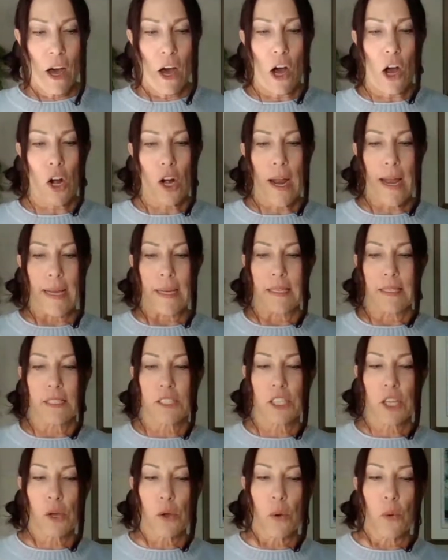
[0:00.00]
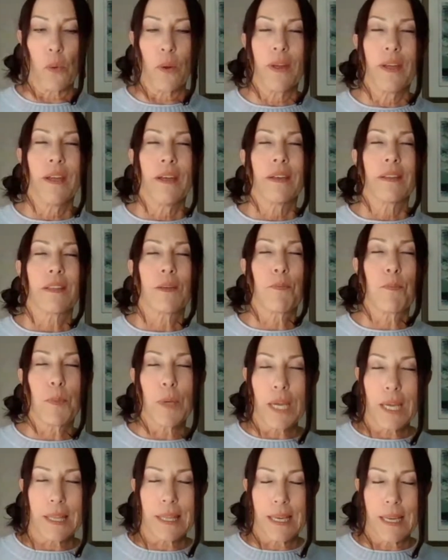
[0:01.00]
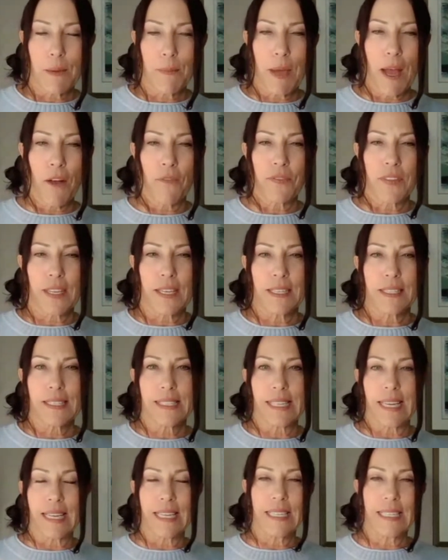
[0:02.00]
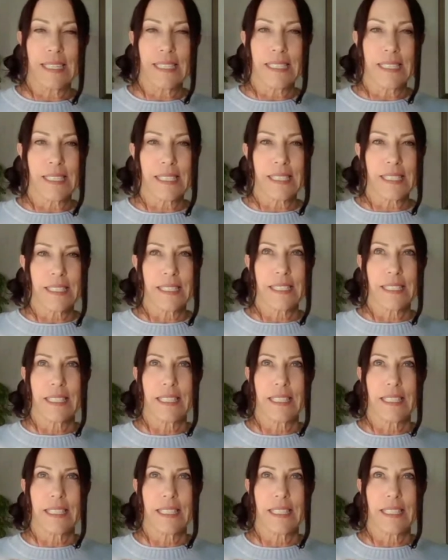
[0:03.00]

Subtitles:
All right. So the big thing about these is,